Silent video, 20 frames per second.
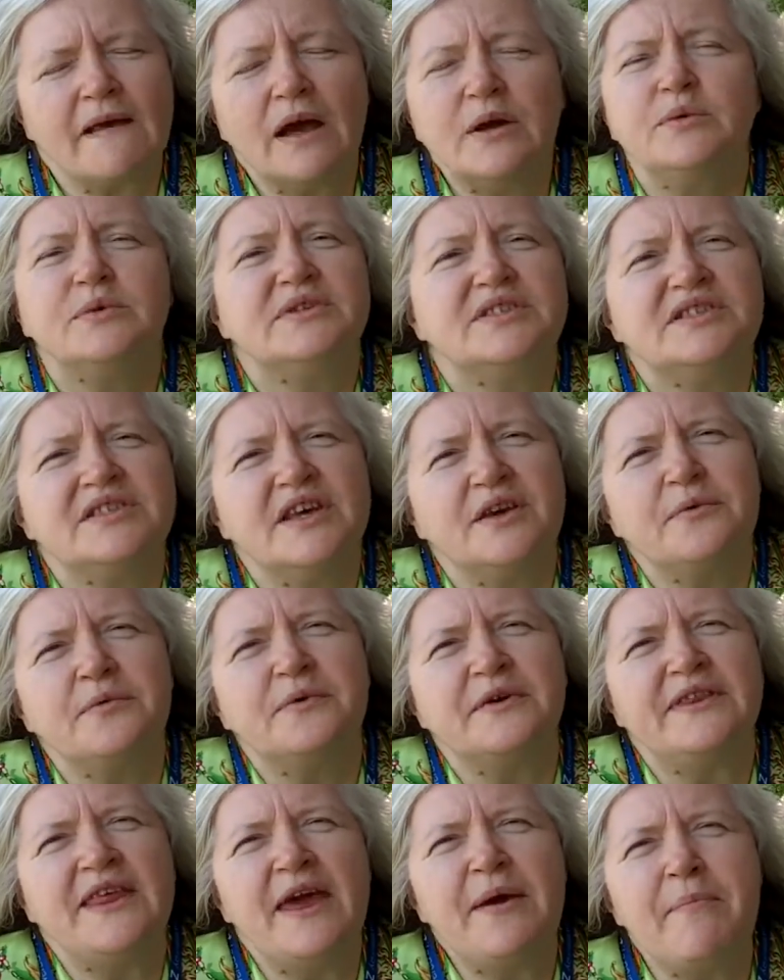I would say
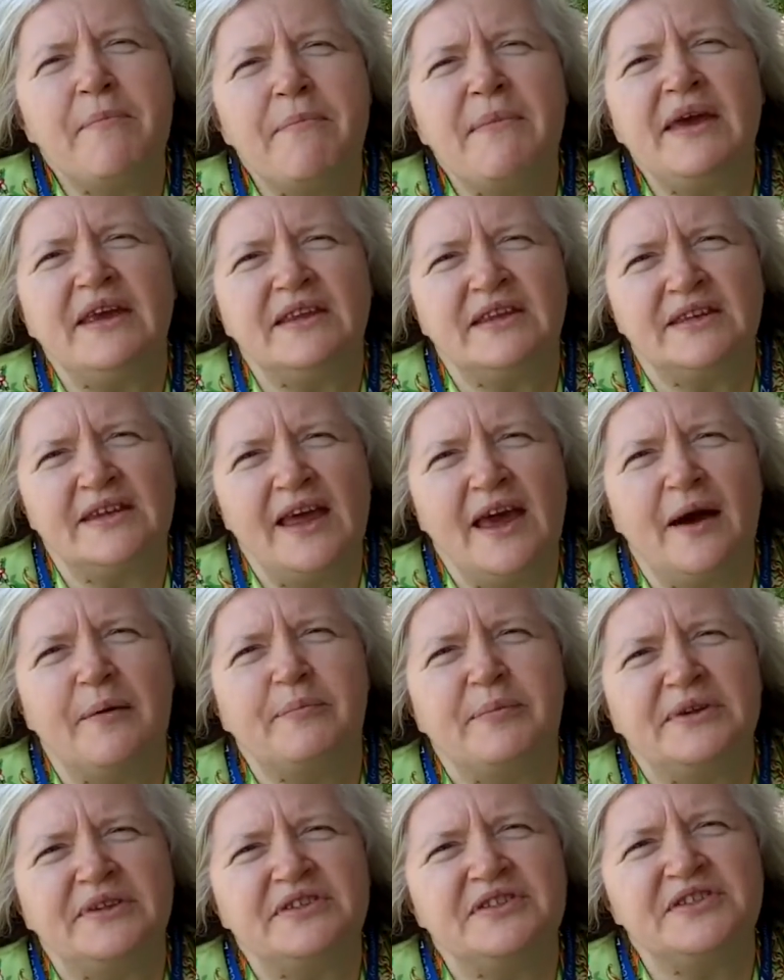what made it
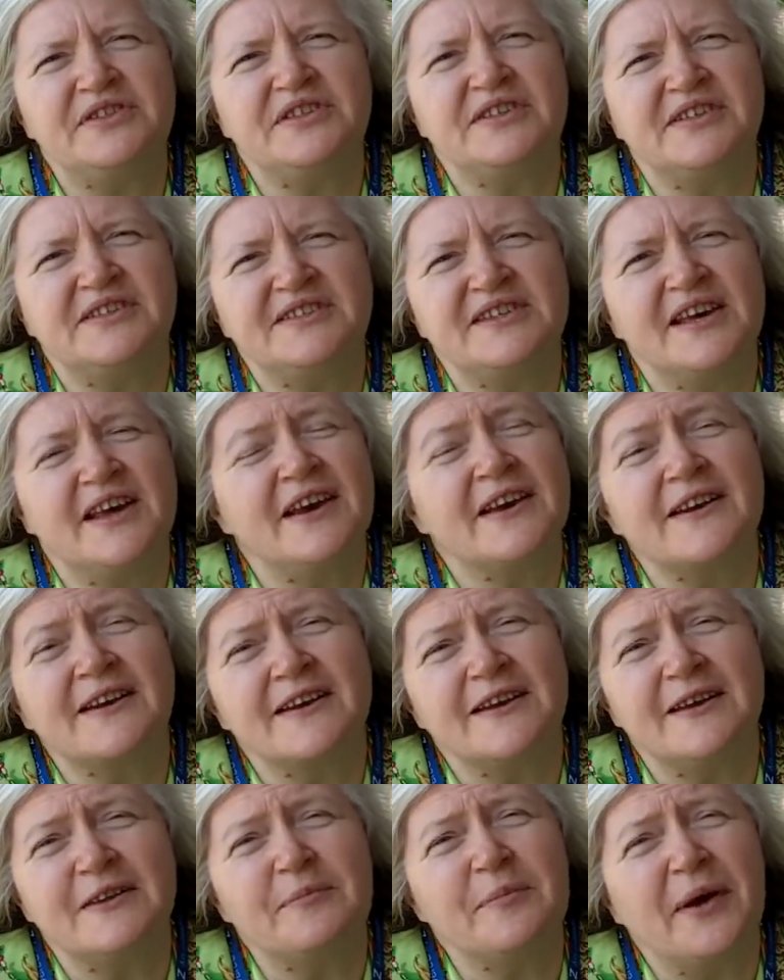happen,
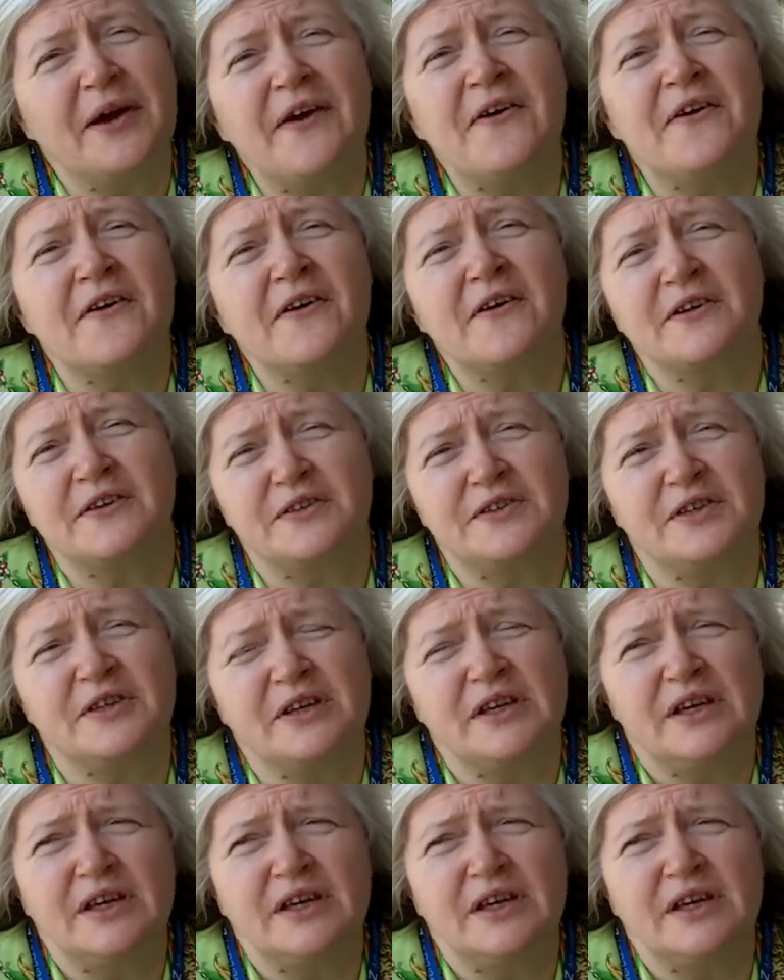desire in my heart